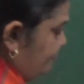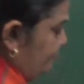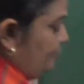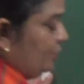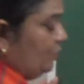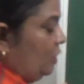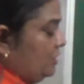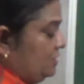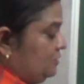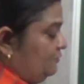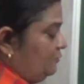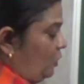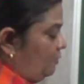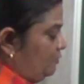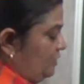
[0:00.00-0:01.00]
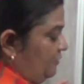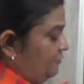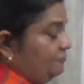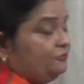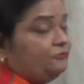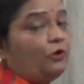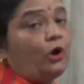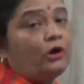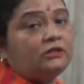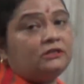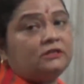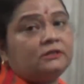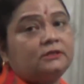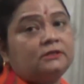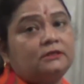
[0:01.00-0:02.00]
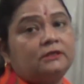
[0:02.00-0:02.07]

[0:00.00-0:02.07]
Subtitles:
because from the fourth